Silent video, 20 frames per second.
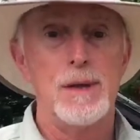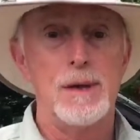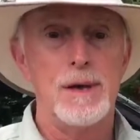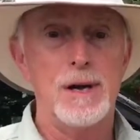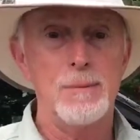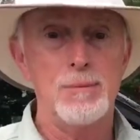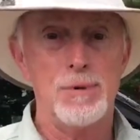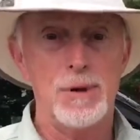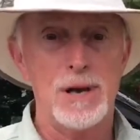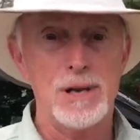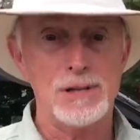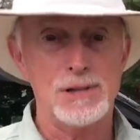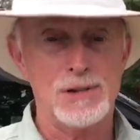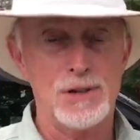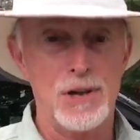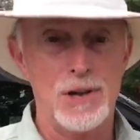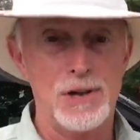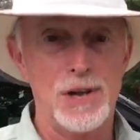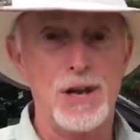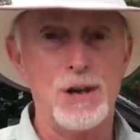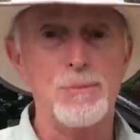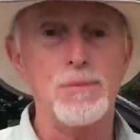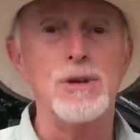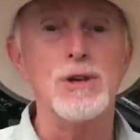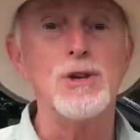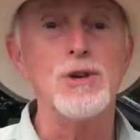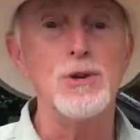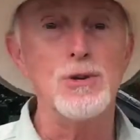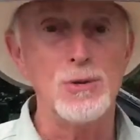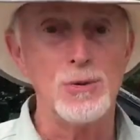I'm Brian Salt, helping
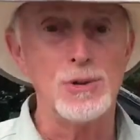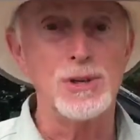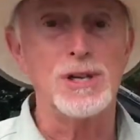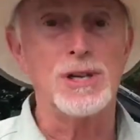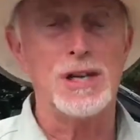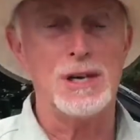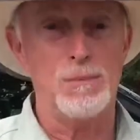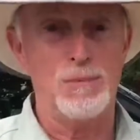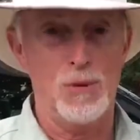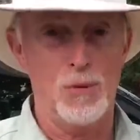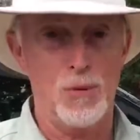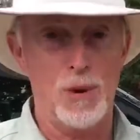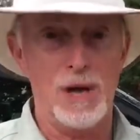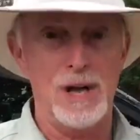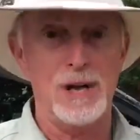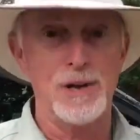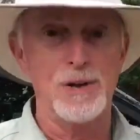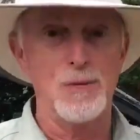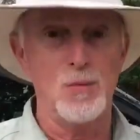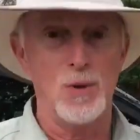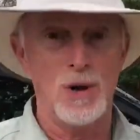you to keep the wild in